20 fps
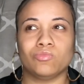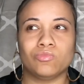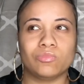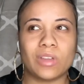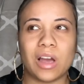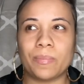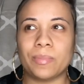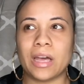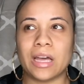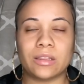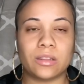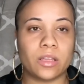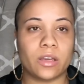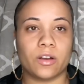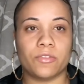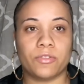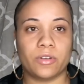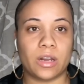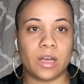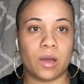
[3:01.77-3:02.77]
I'm not there
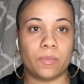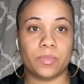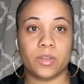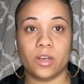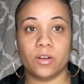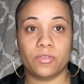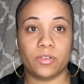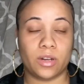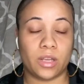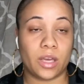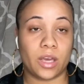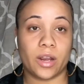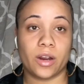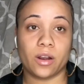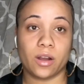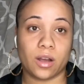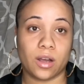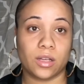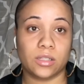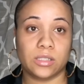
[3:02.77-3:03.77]
for that. I'm there for the hair
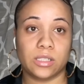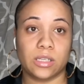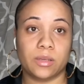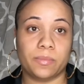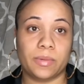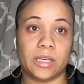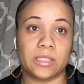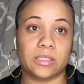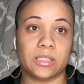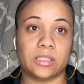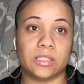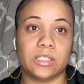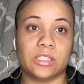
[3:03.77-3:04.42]
content, basically.